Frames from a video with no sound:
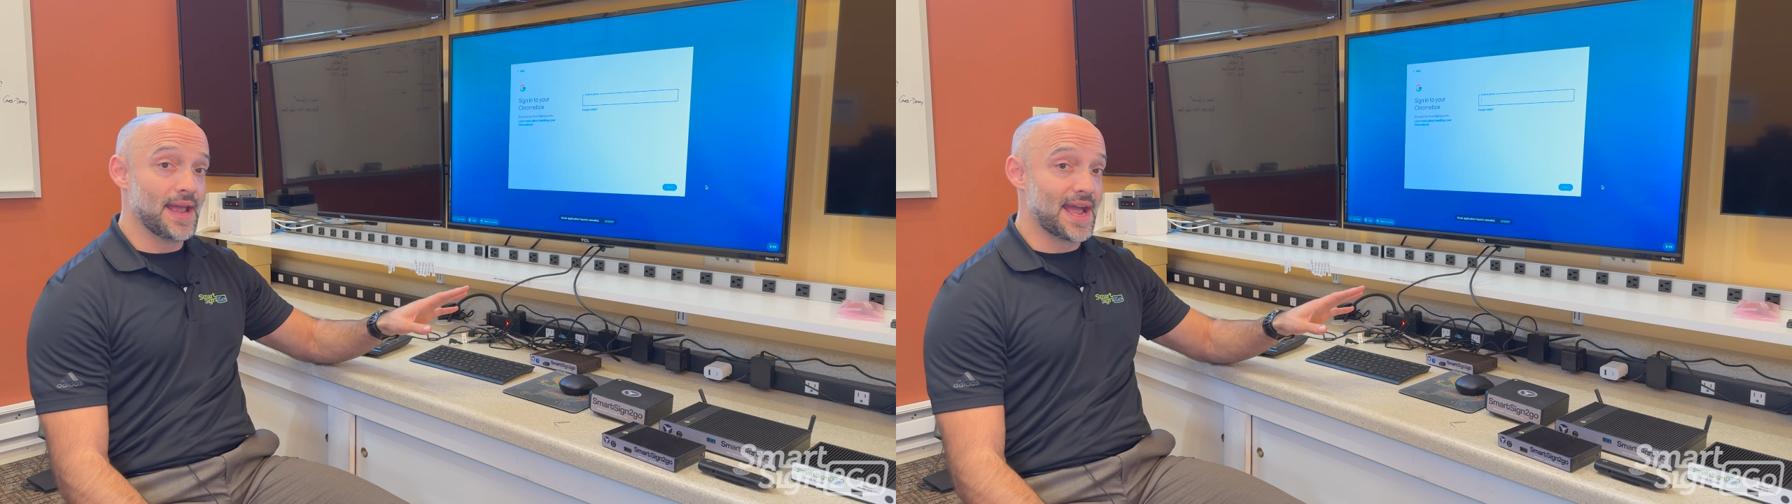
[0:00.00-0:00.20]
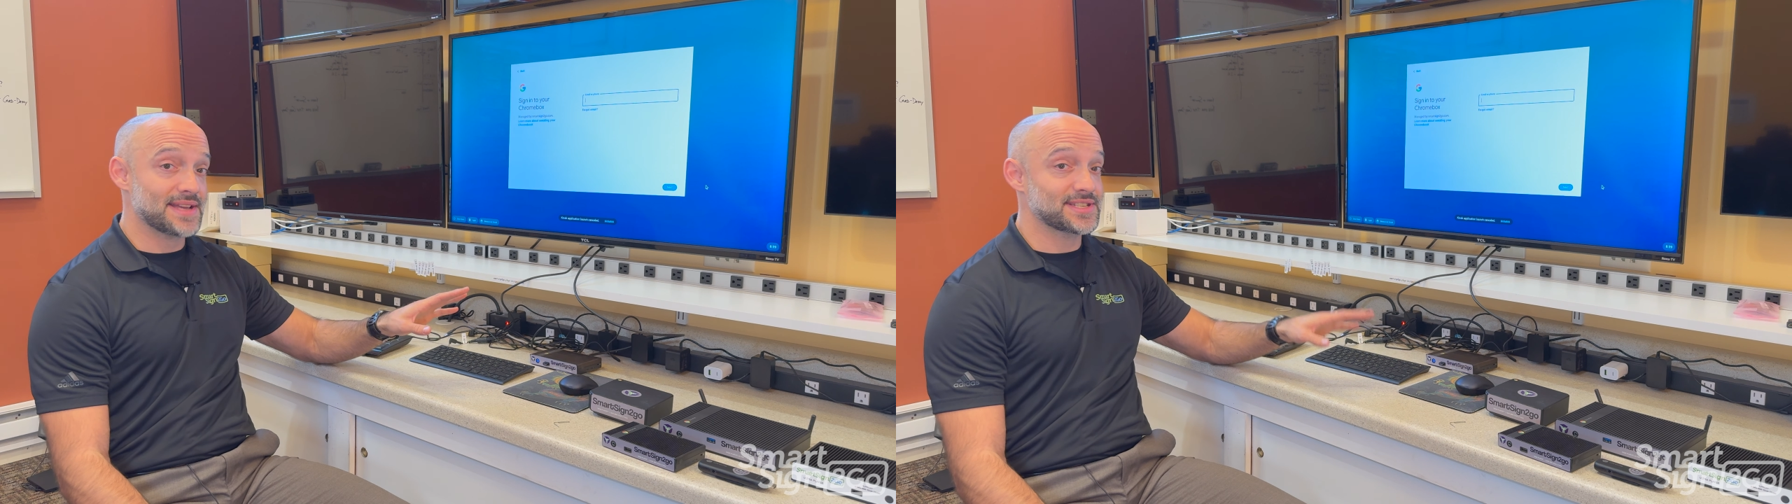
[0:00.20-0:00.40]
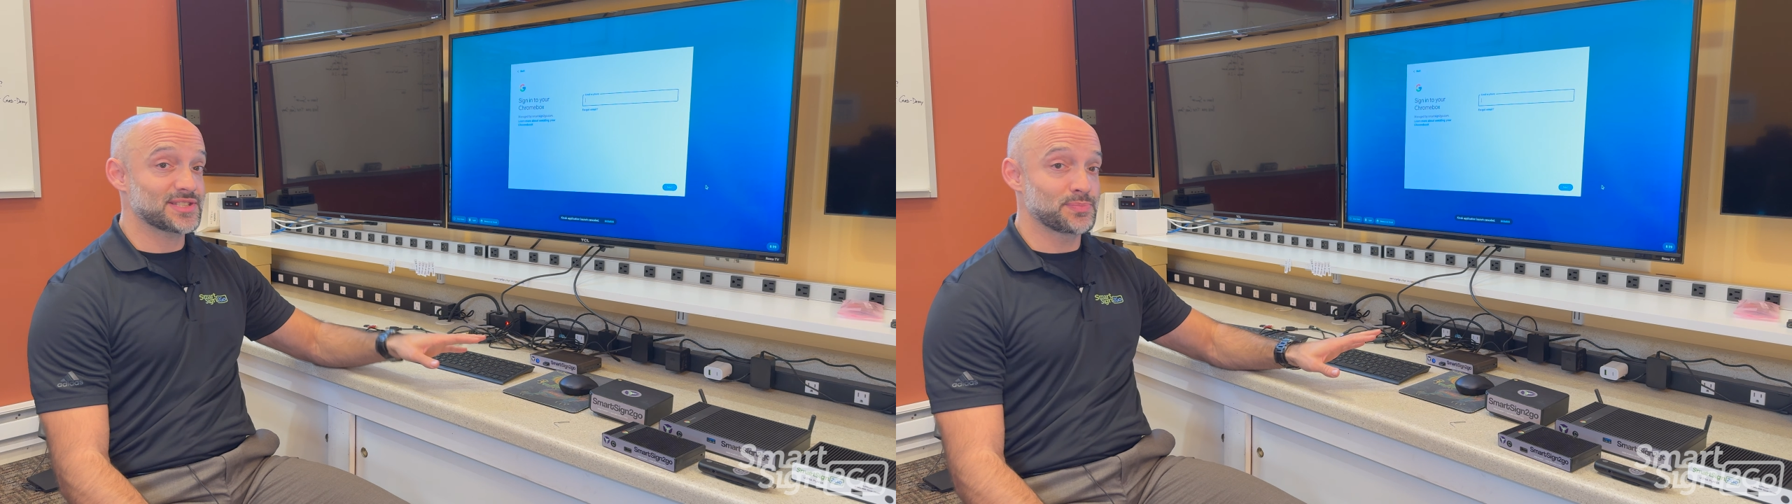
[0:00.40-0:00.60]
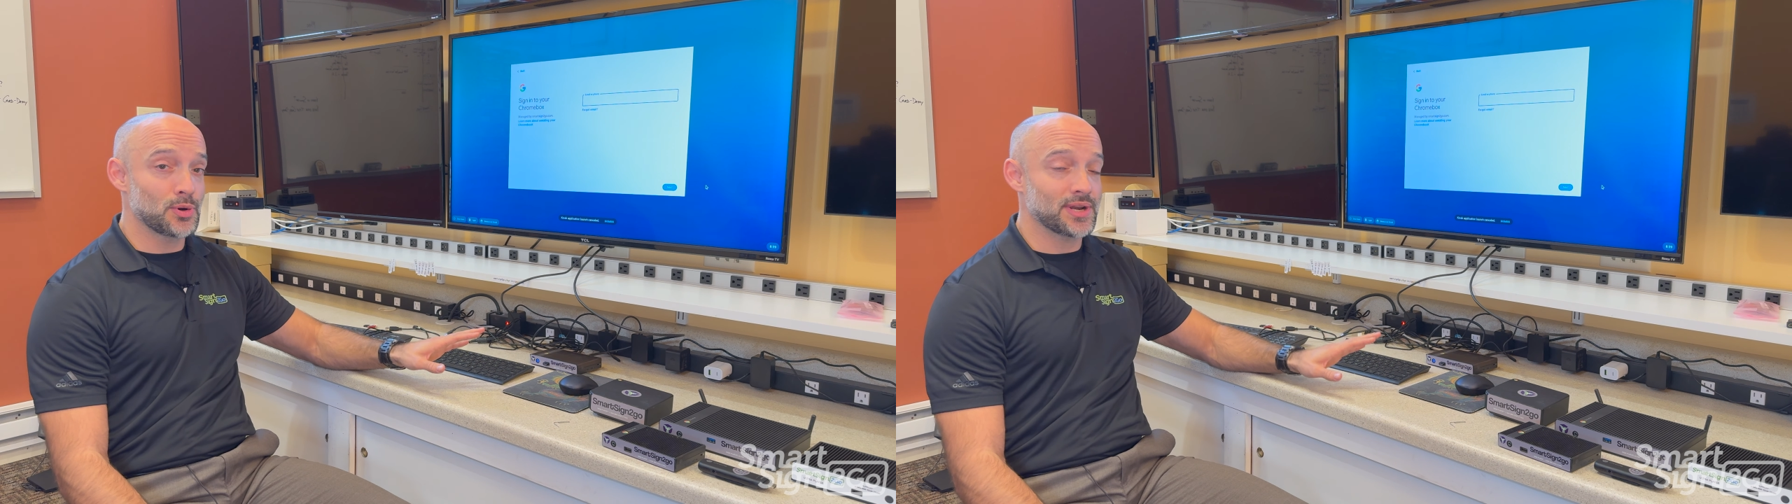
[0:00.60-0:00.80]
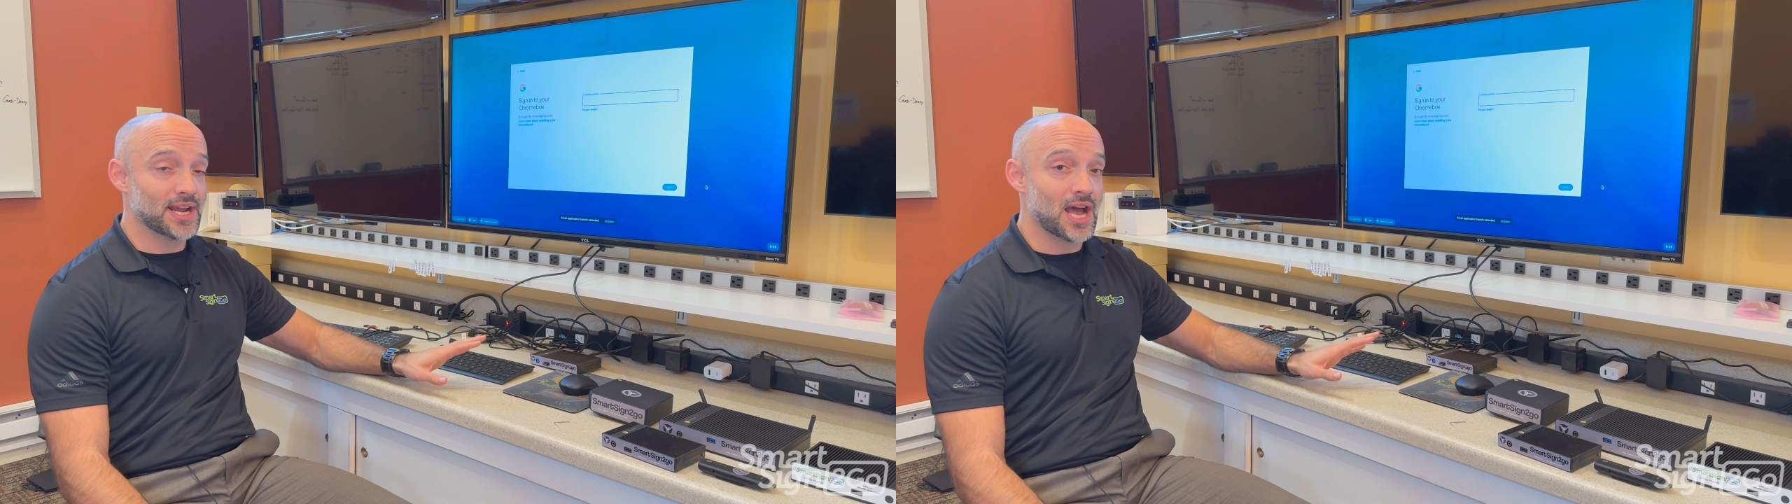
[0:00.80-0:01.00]
As it's
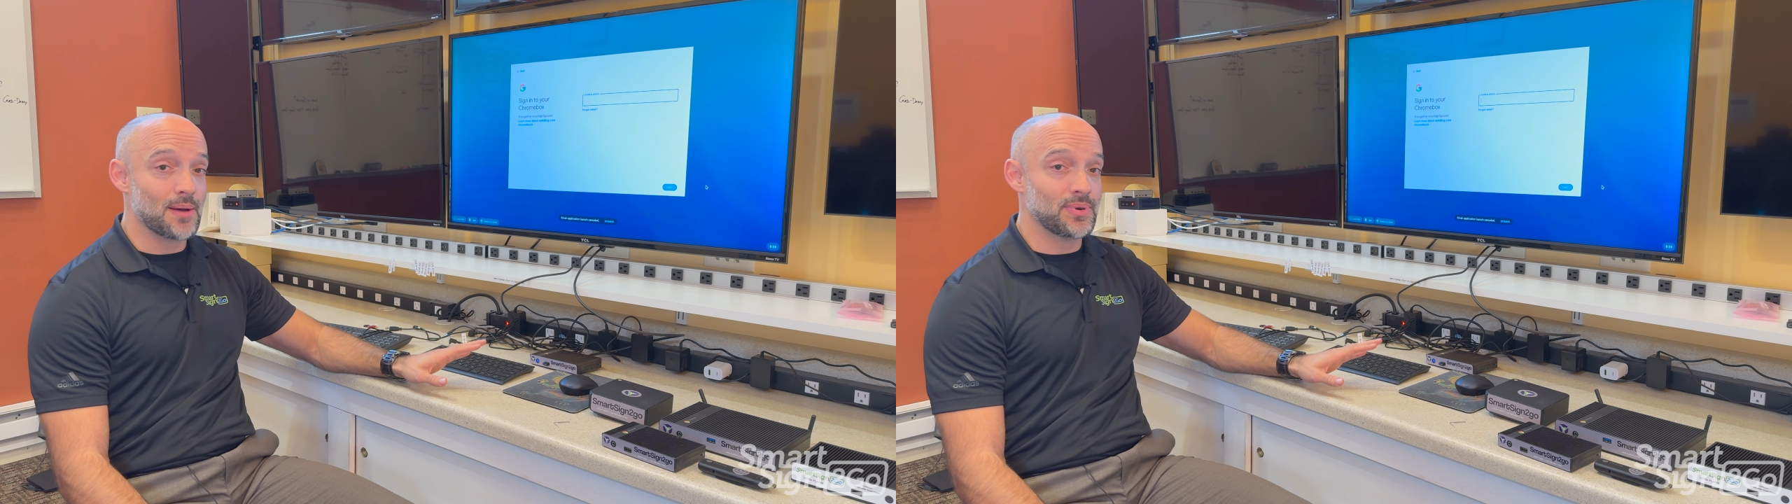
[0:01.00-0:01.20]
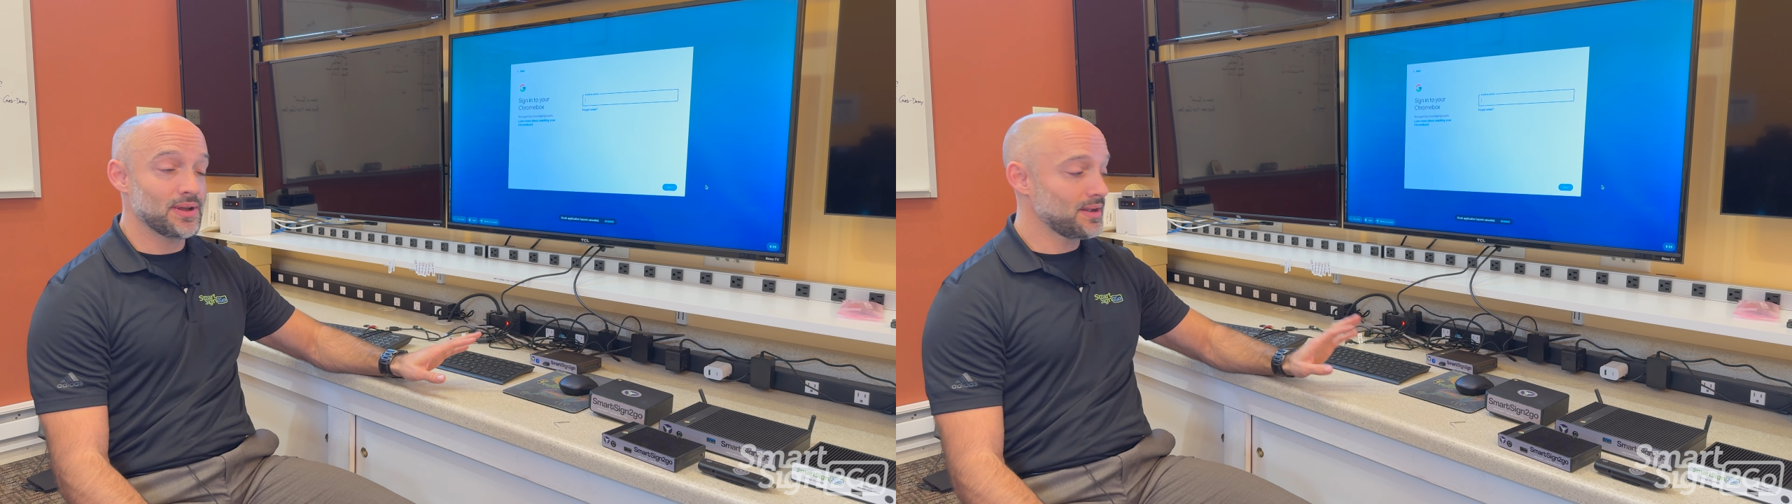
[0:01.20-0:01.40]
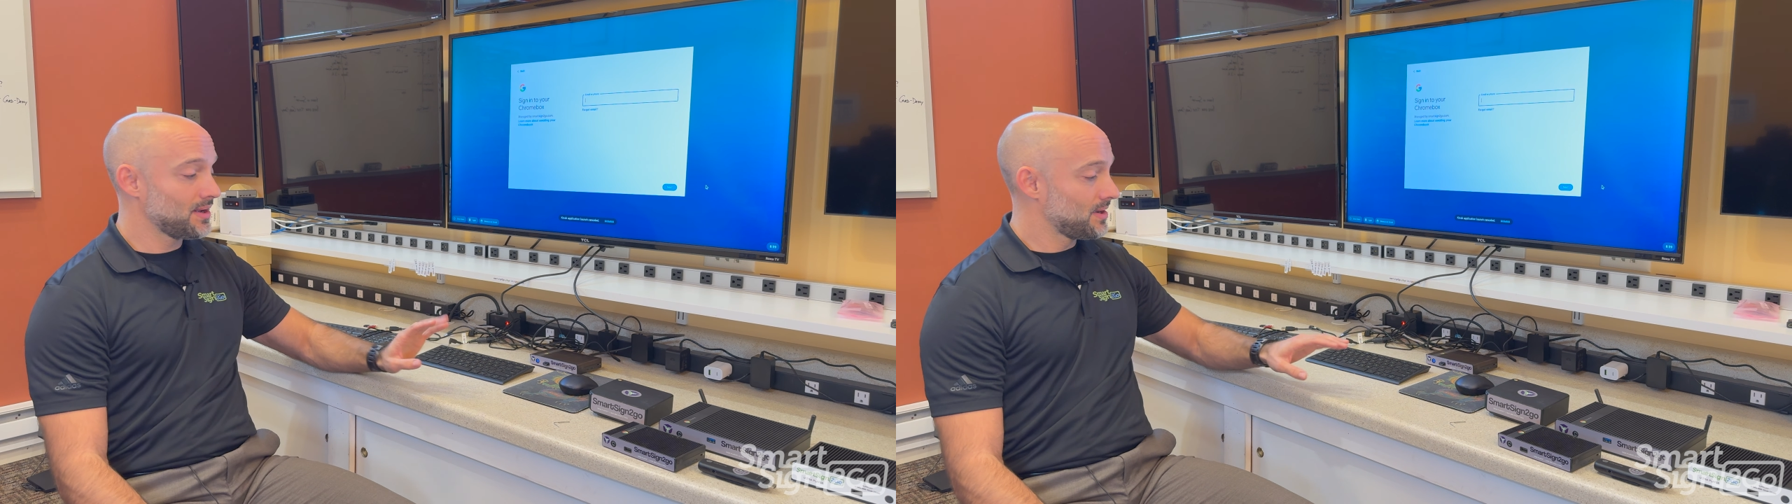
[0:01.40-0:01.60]
booting up,